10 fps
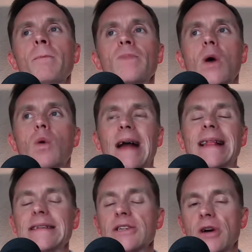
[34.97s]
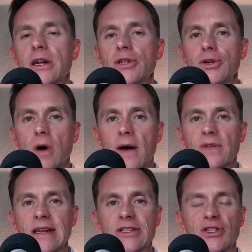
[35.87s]
what I like to try to do
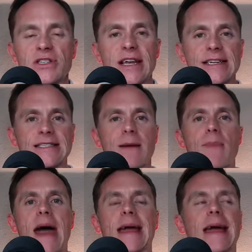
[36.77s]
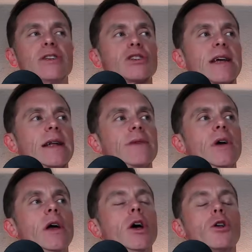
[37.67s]
often is just take a step back and just kind of
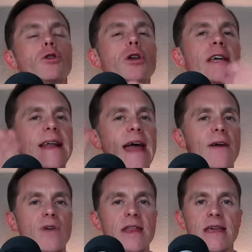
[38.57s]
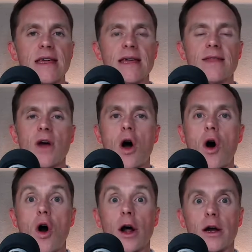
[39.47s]
look at everything in the
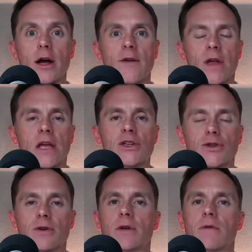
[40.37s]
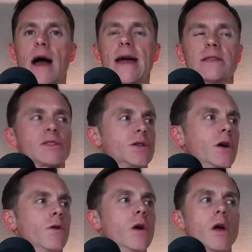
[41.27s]
arc of history, right?
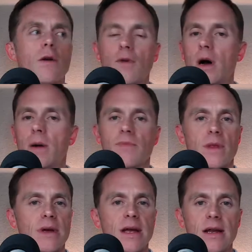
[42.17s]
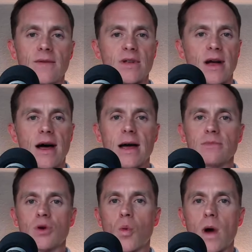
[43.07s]
So, from the beginning of time
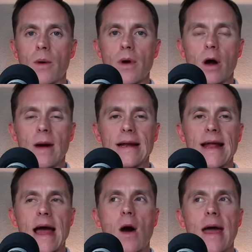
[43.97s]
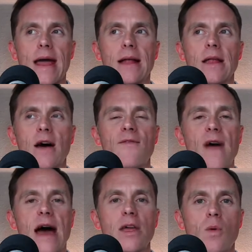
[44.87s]
to where we are right now and
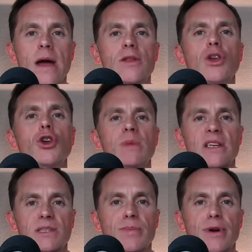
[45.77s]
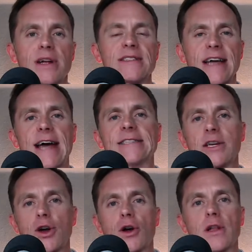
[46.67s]
evaluate the human experience as it
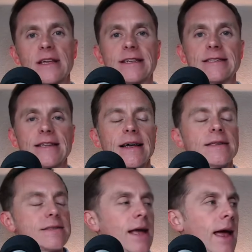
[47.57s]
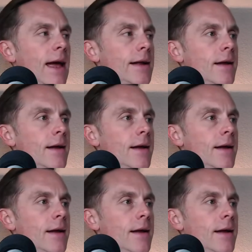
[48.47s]
currently exists. And